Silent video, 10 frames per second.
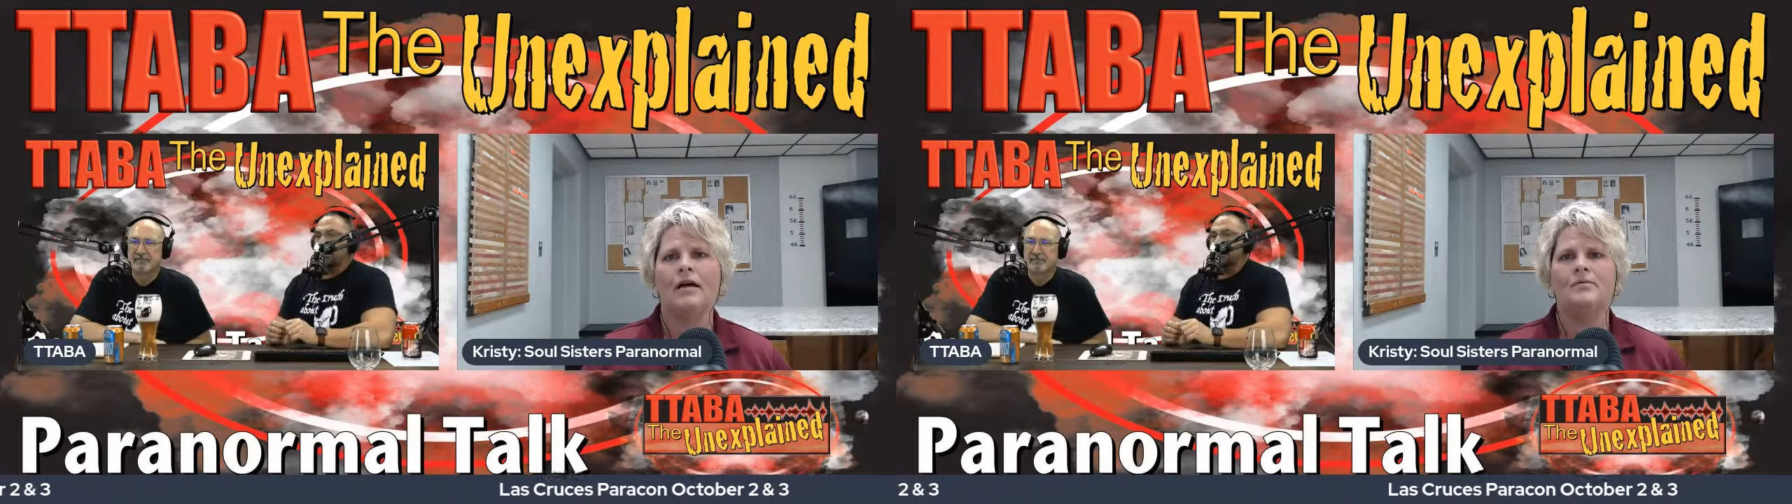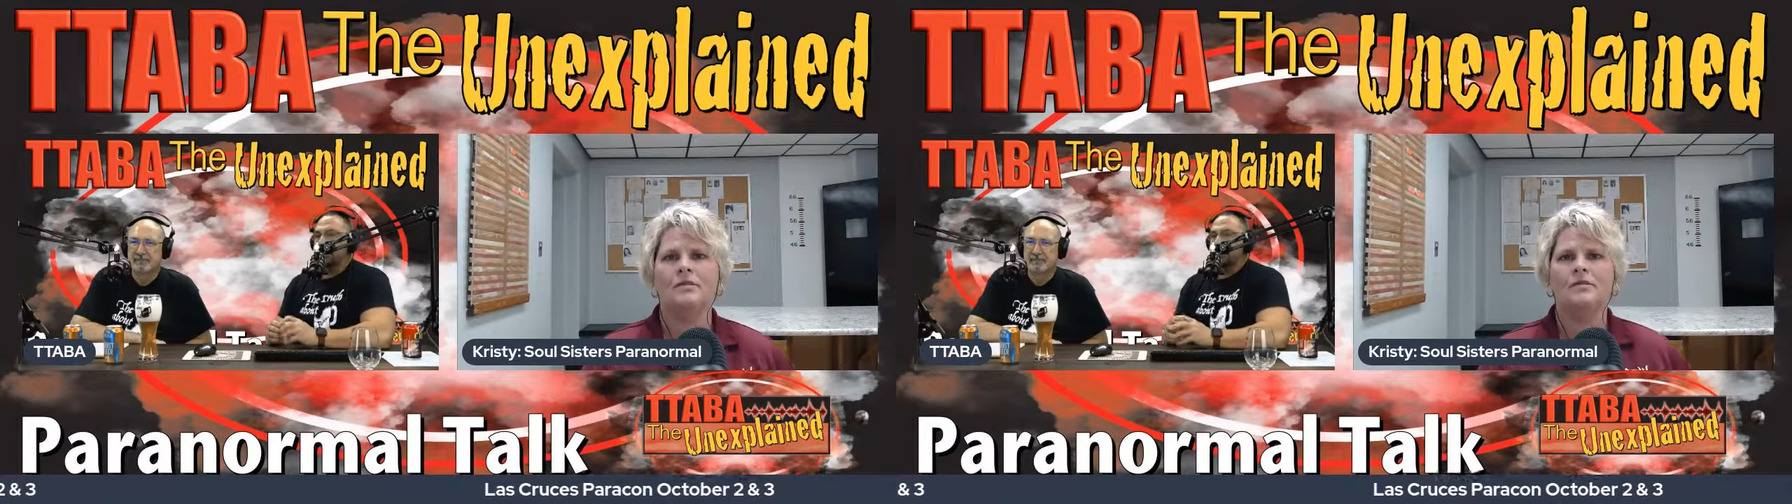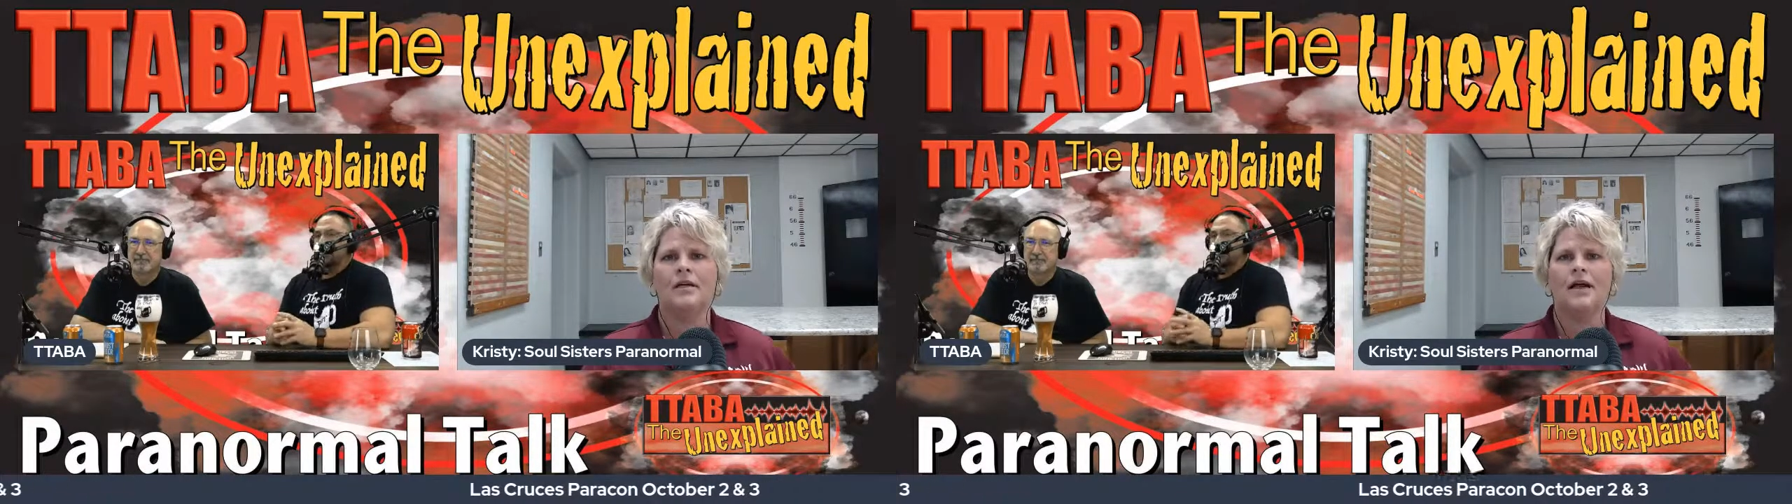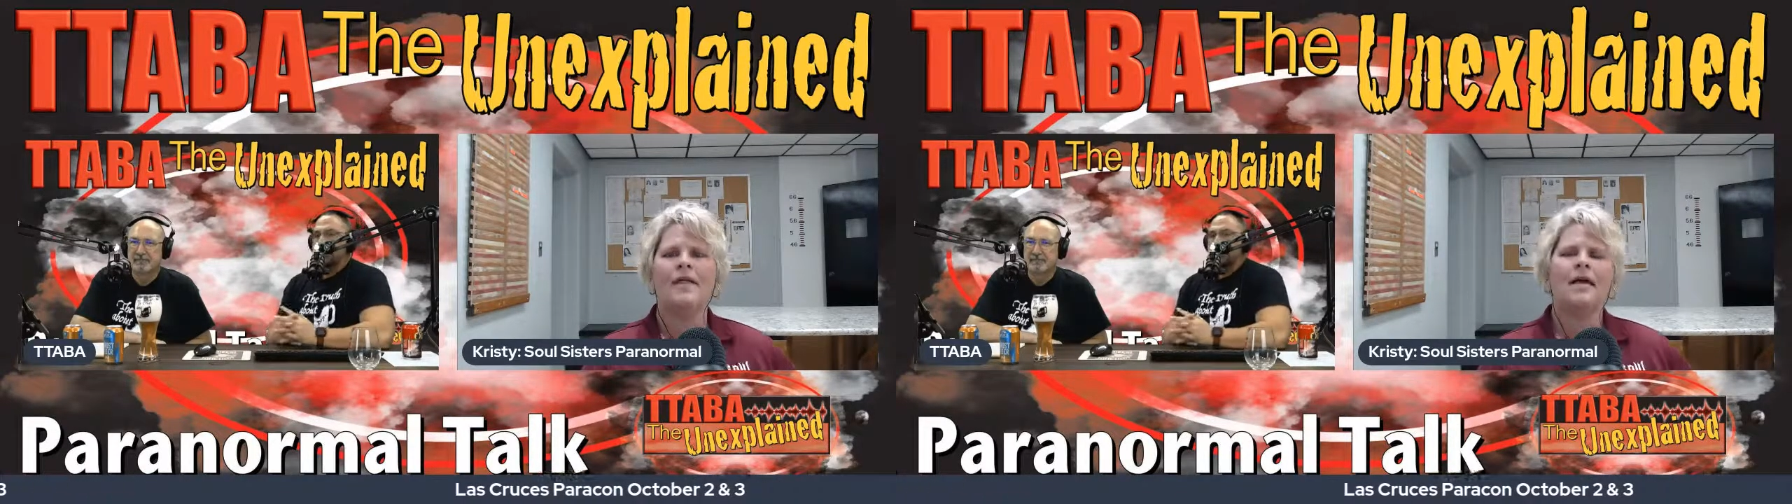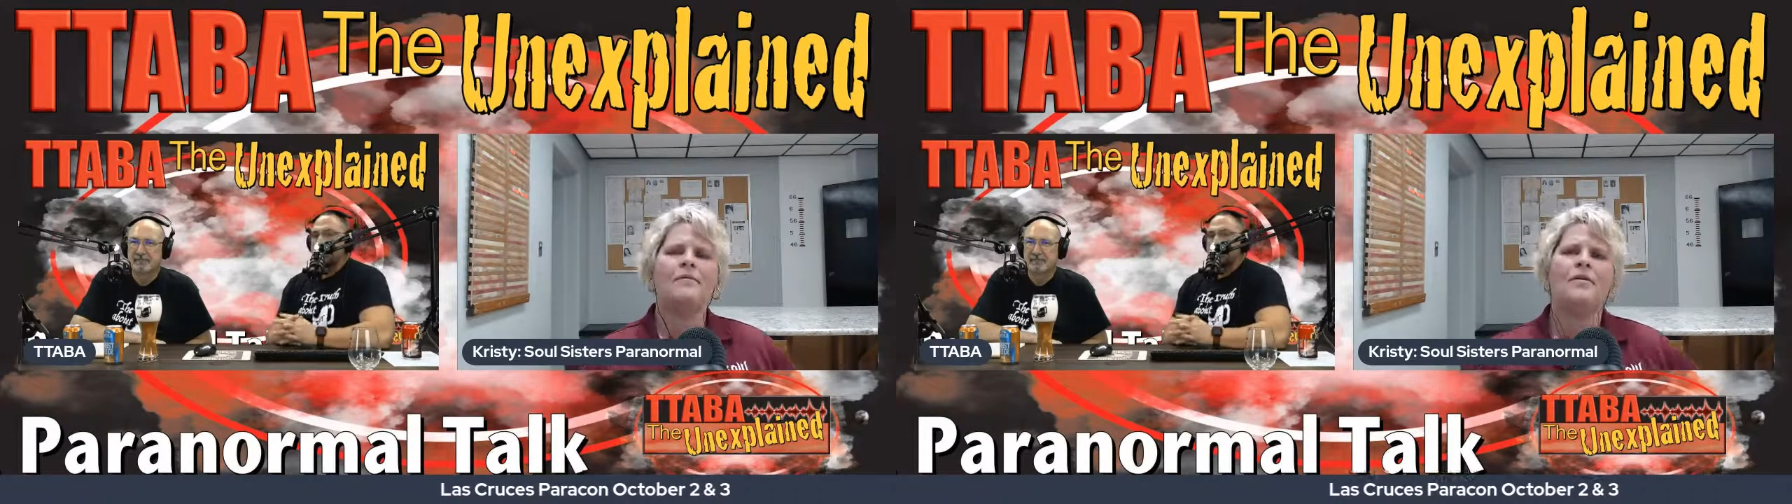yeah, absolutely.
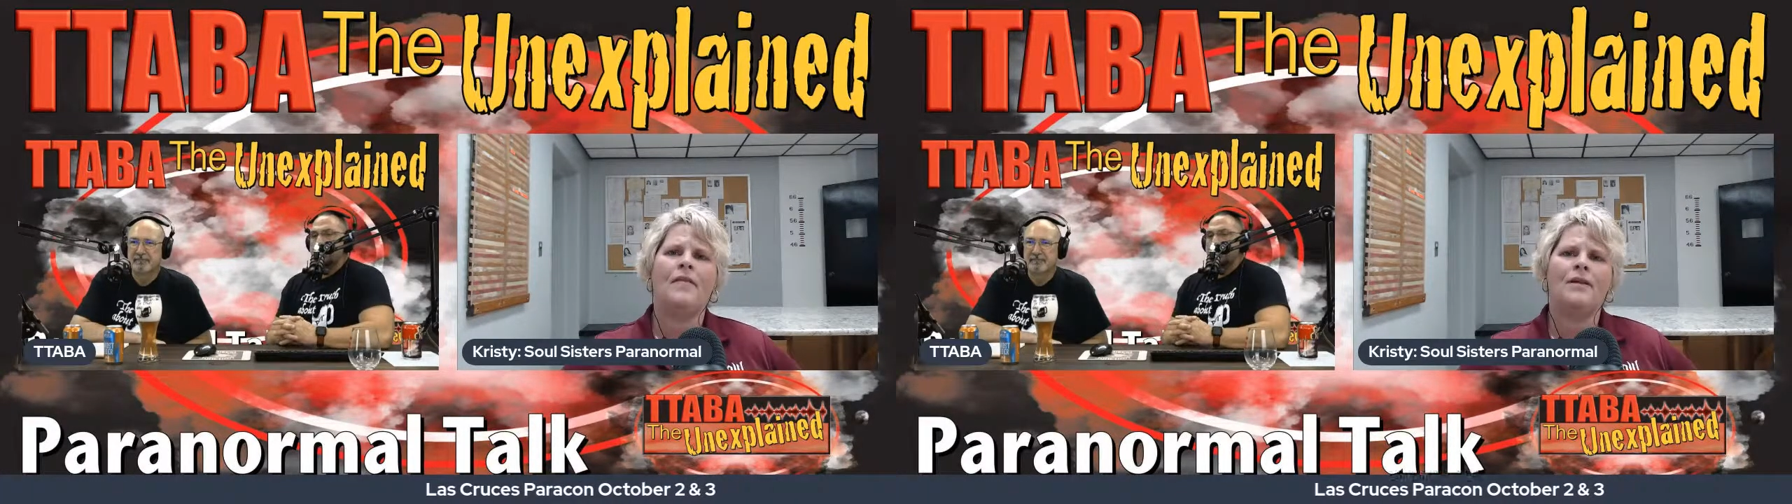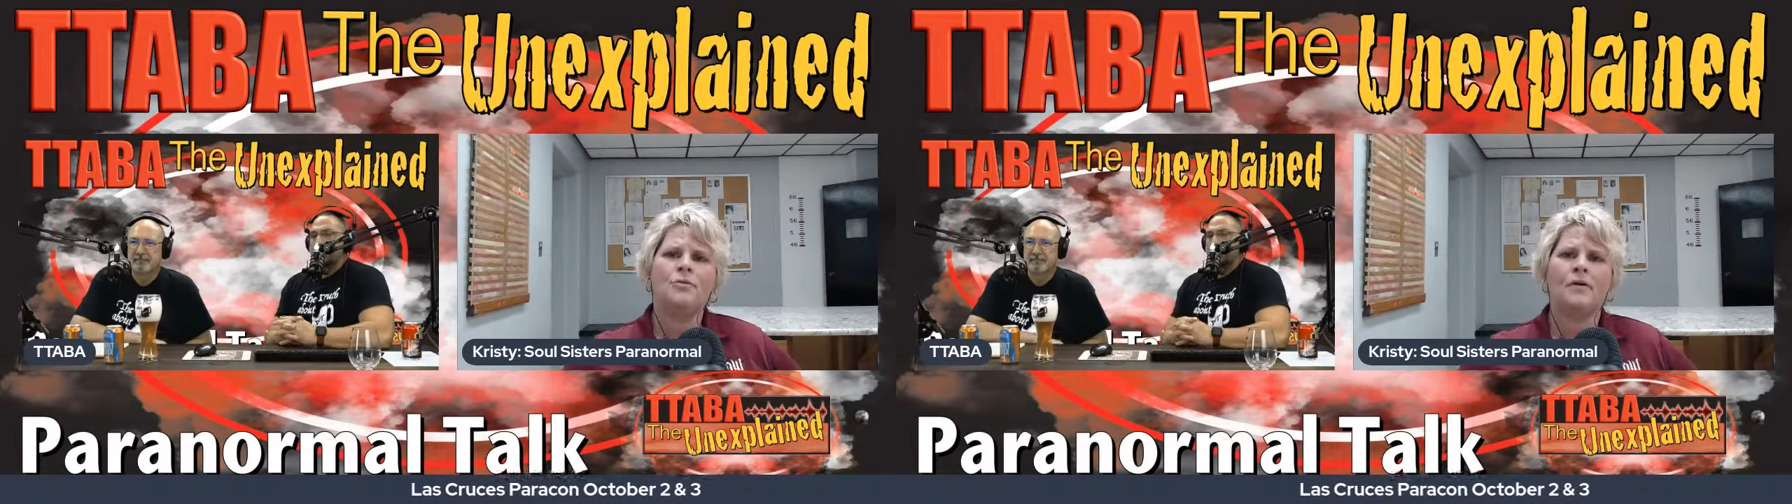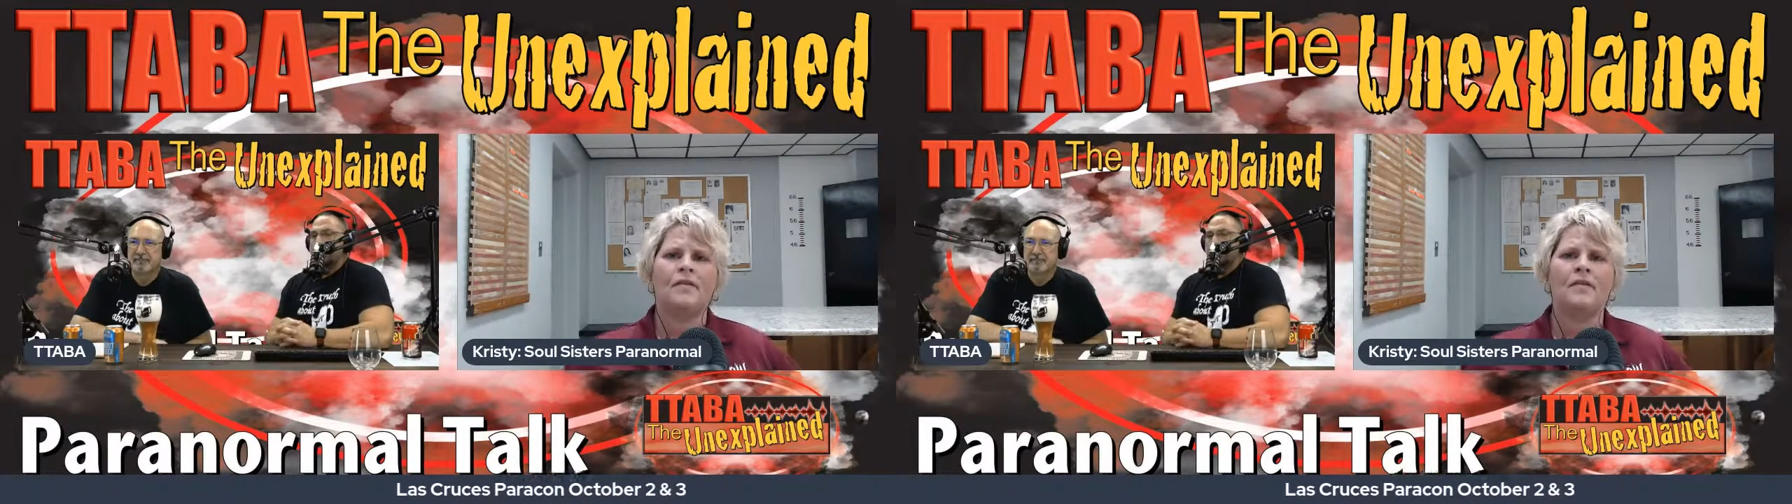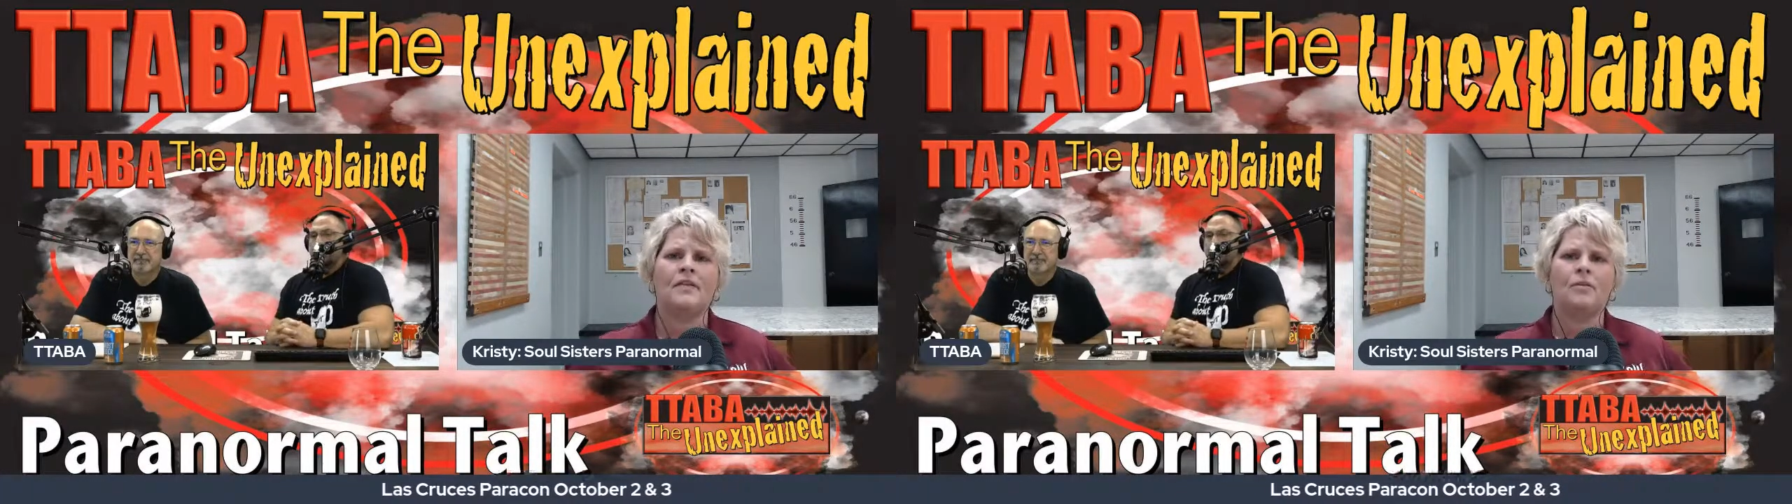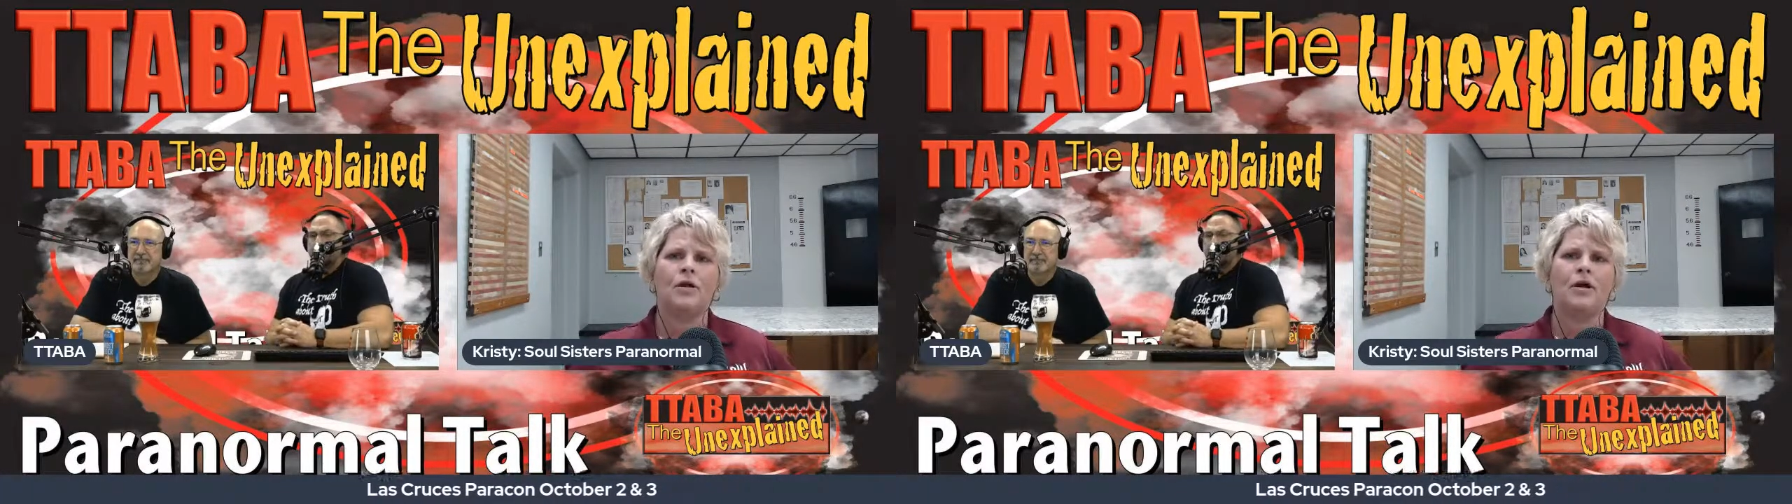And that's one of the things
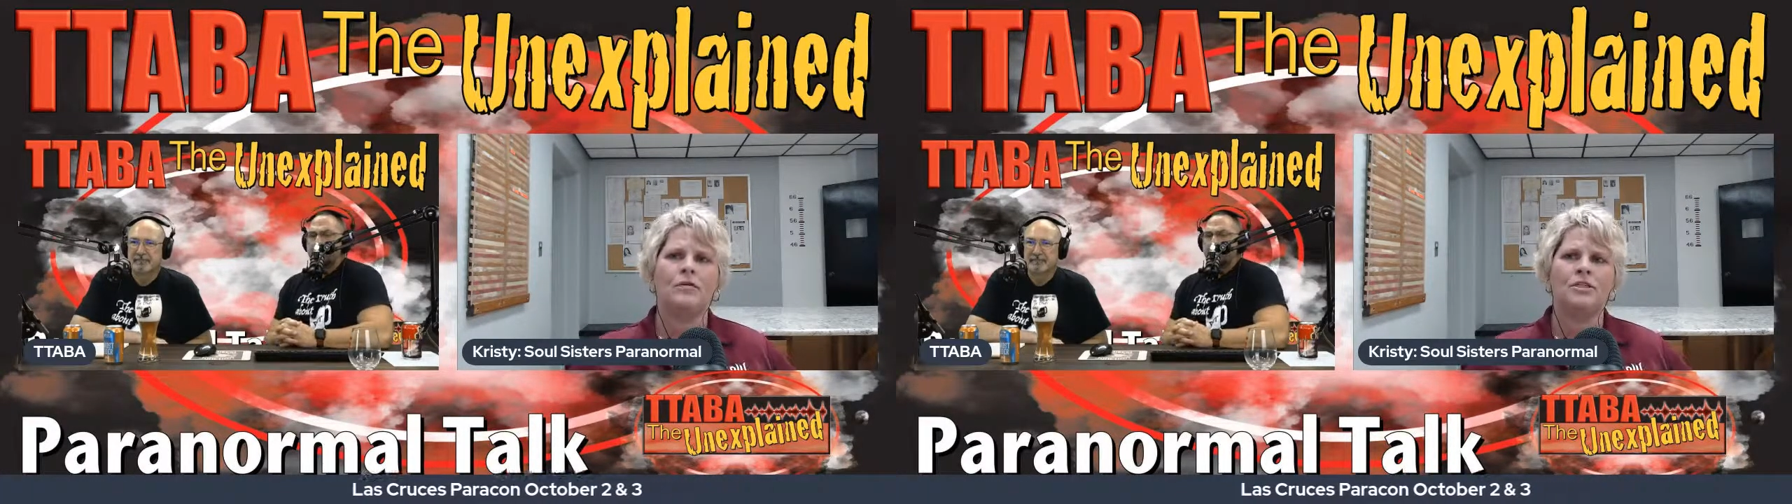that we always